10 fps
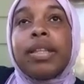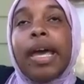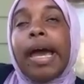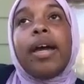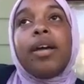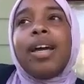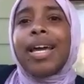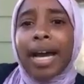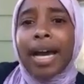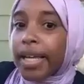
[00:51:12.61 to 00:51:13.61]
that
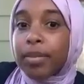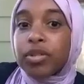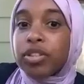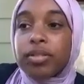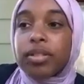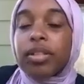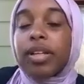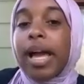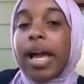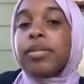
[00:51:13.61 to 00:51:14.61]
and I am choosing
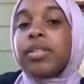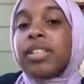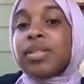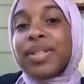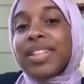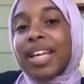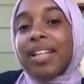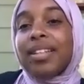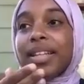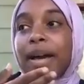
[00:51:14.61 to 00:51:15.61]
abstinence, but
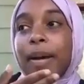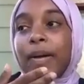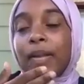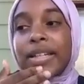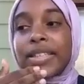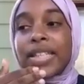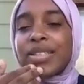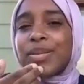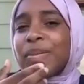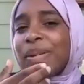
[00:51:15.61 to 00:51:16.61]
then that a lot of times
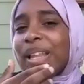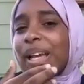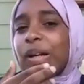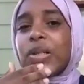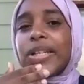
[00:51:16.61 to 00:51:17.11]
people are like,